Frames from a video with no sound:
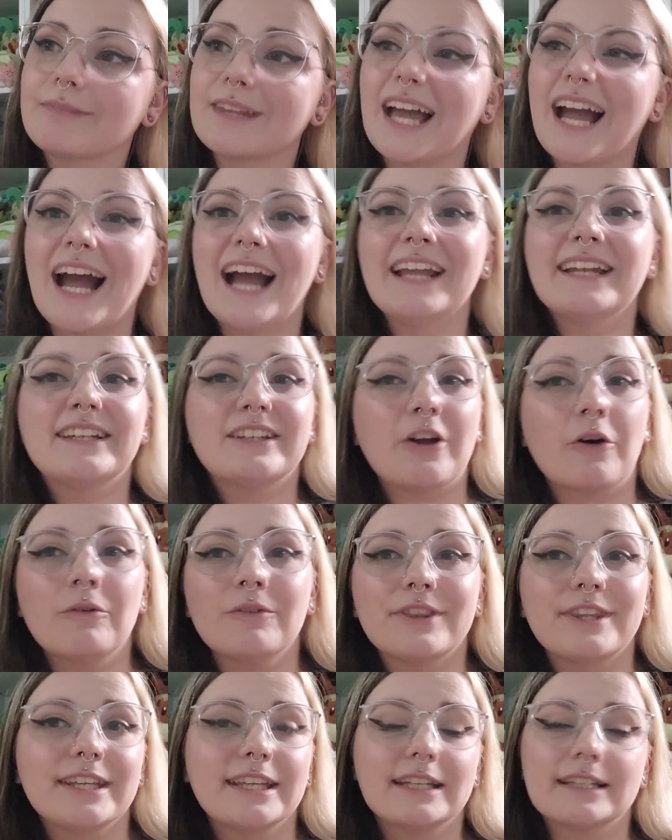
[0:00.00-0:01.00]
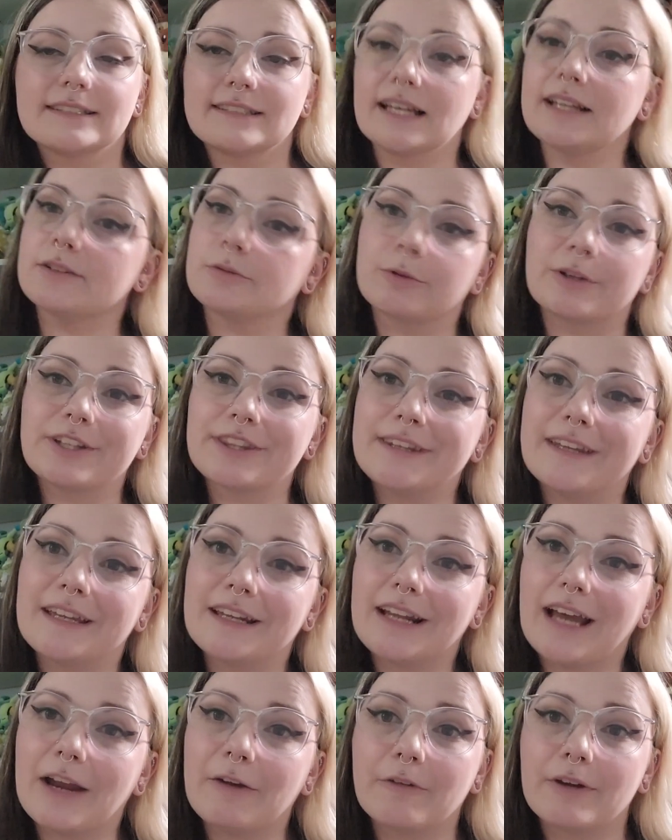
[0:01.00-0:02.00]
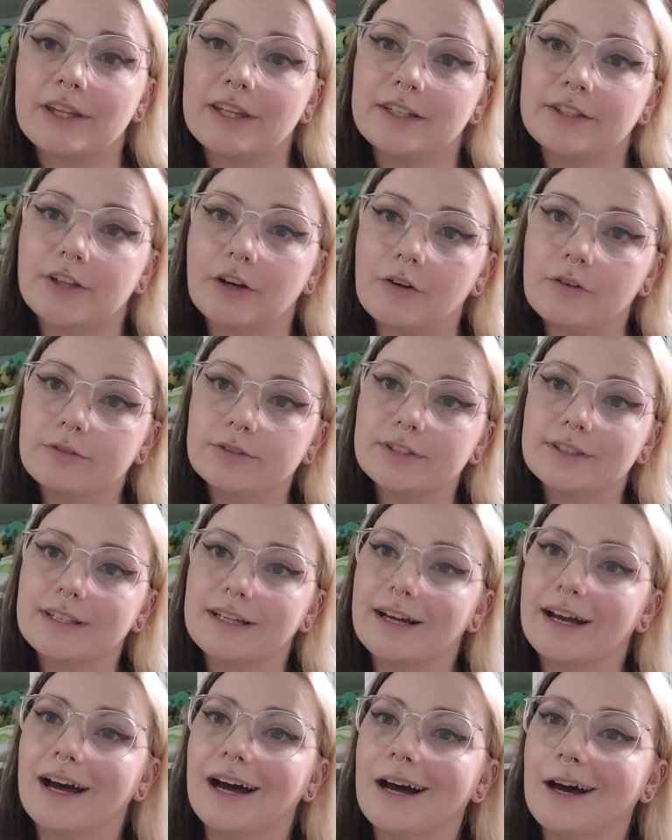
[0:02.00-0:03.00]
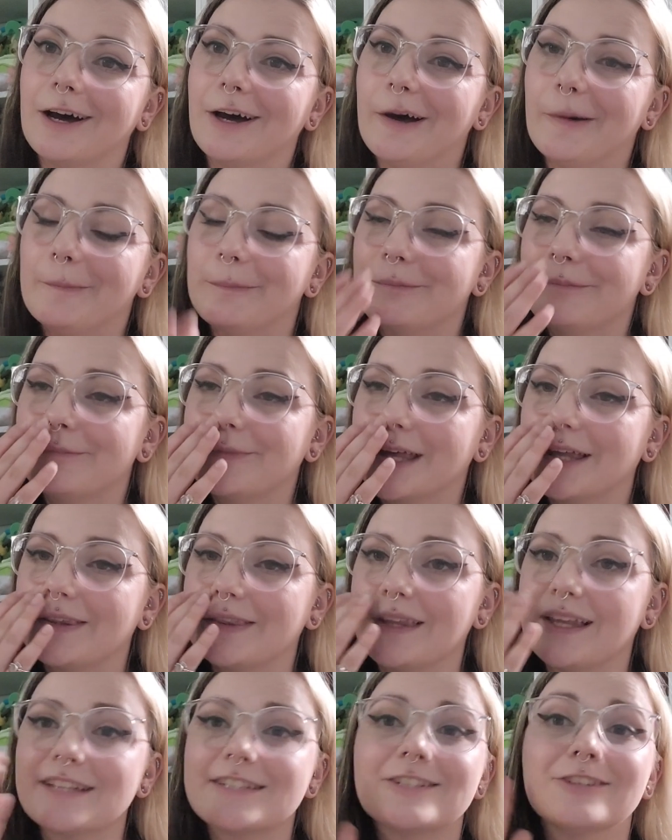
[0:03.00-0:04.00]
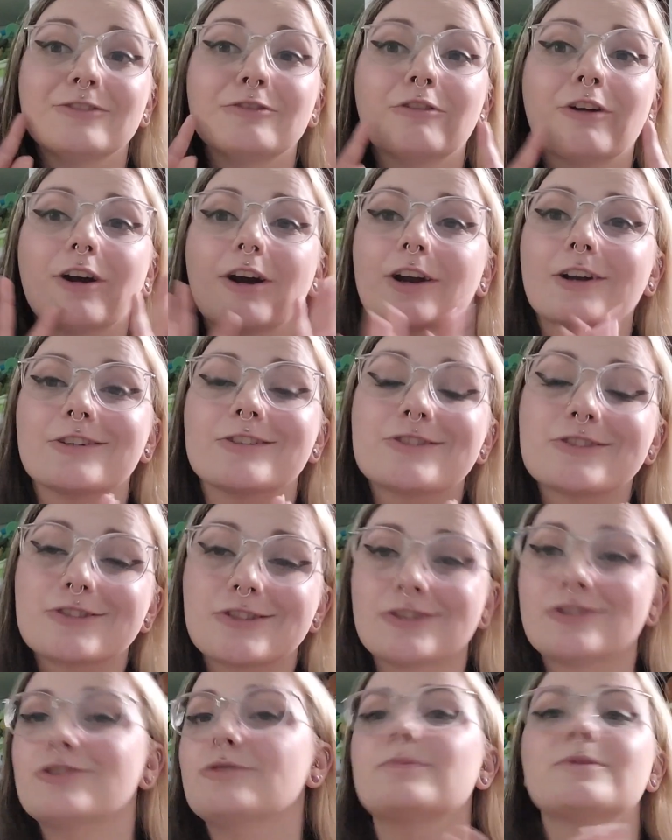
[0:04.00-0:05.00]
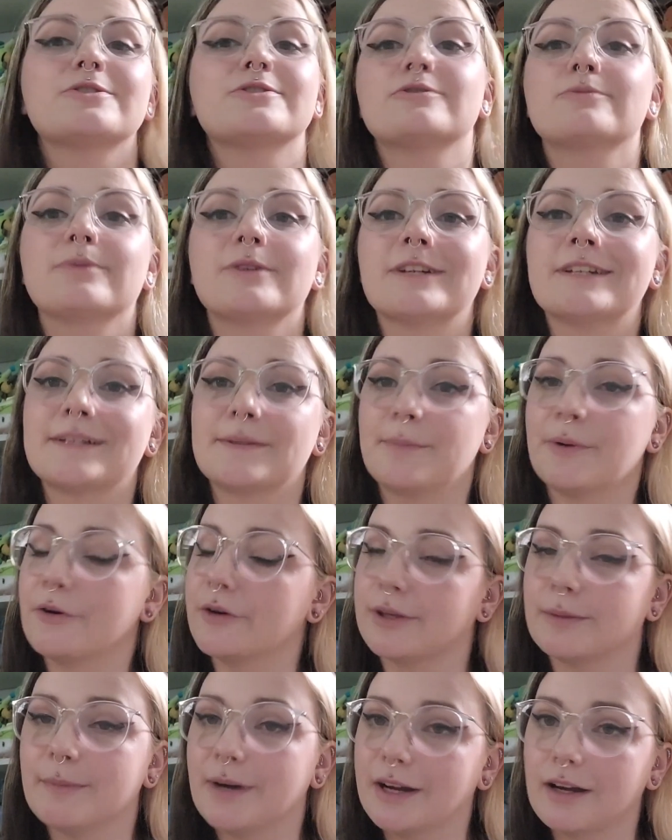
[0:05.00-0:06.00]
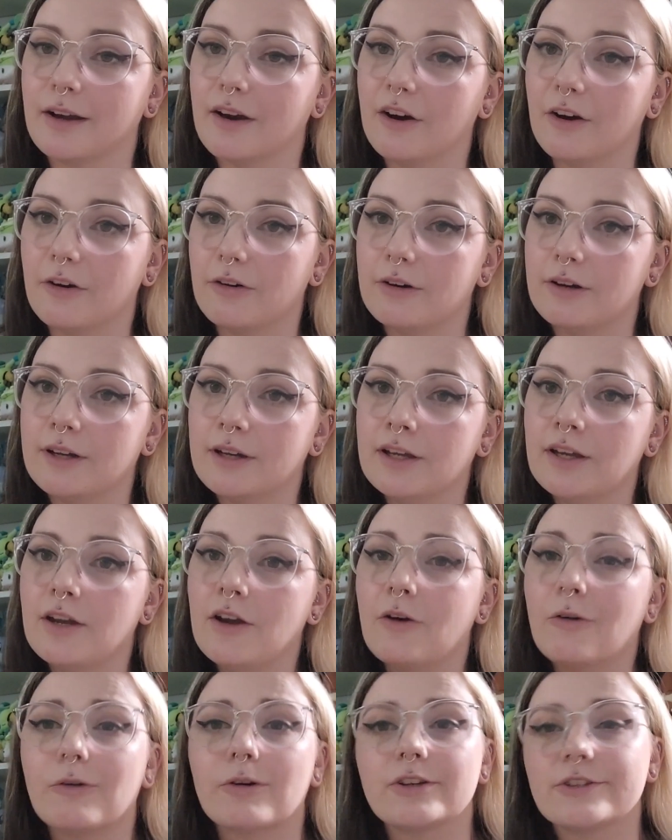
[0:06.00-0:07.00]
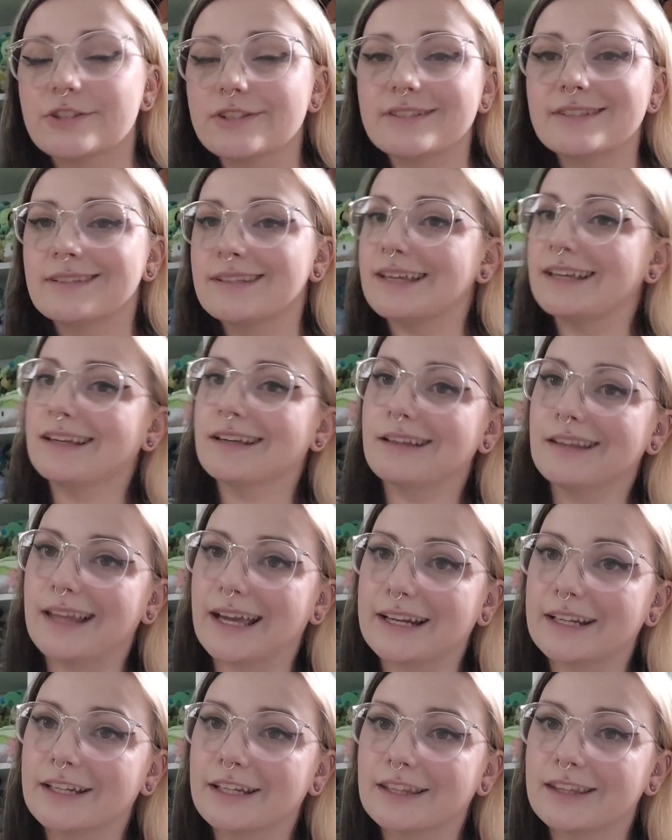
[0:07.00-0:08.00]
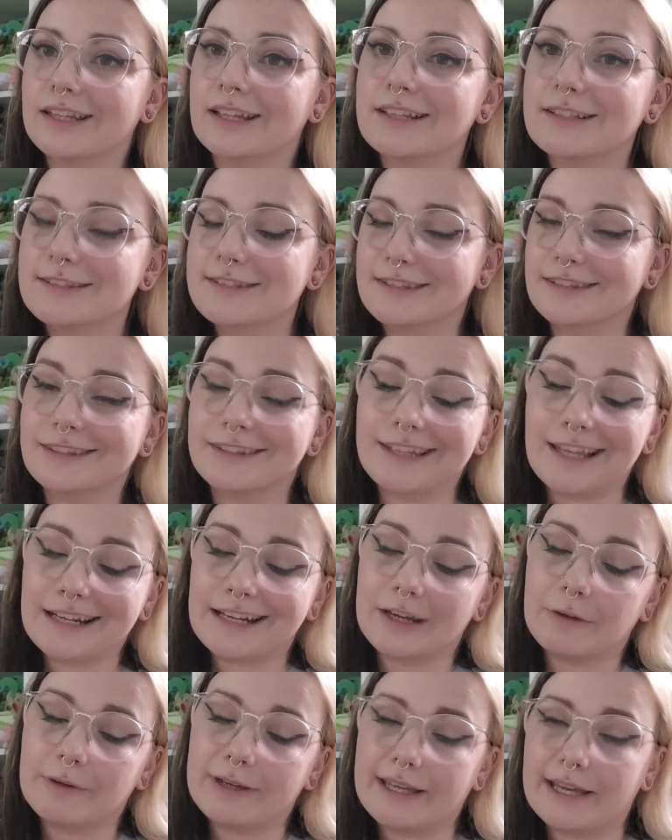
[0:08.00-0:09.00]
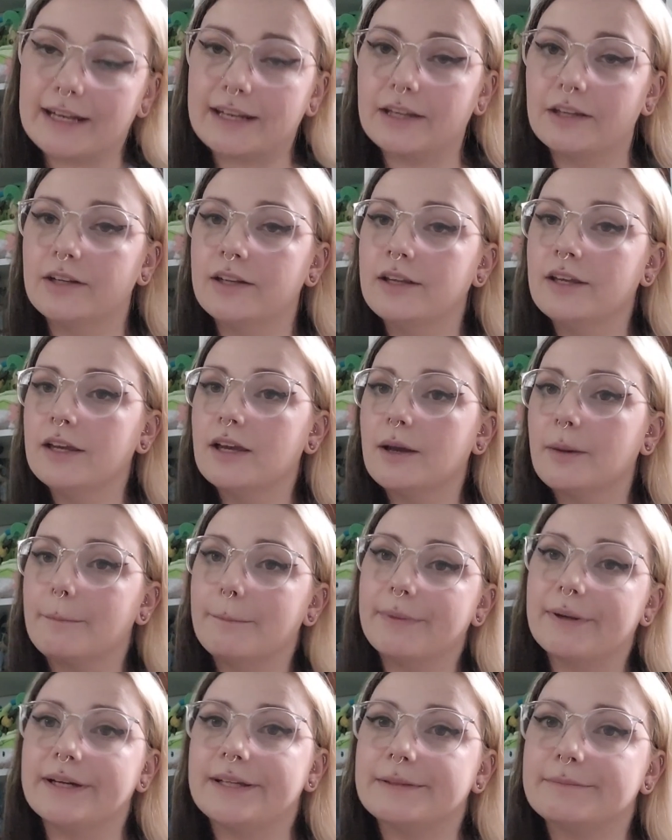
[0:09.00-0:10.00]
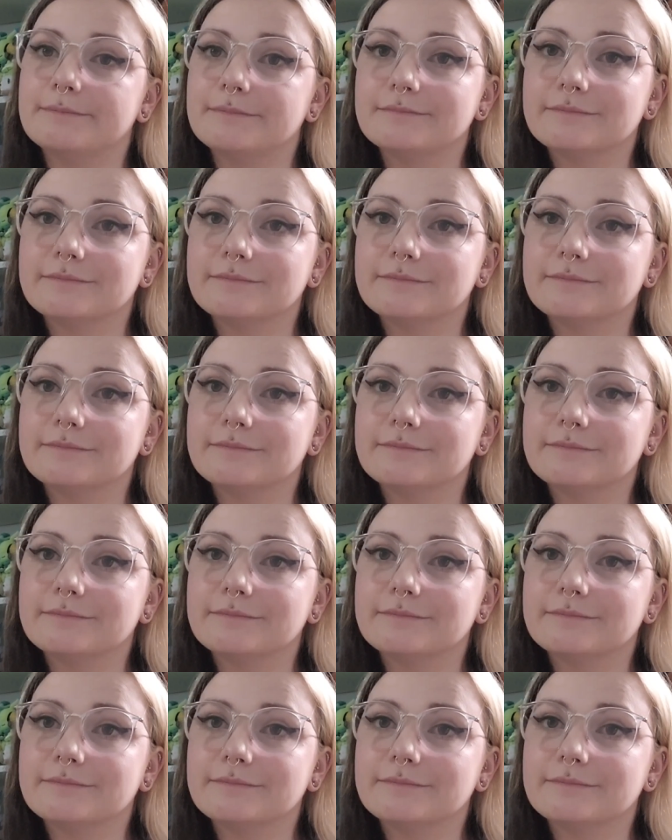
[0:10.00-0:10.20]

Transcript: I don't think it's as worth it. I really don't. Unless you are super, super into Pokemon Go or just like collecting things, then I would get it. But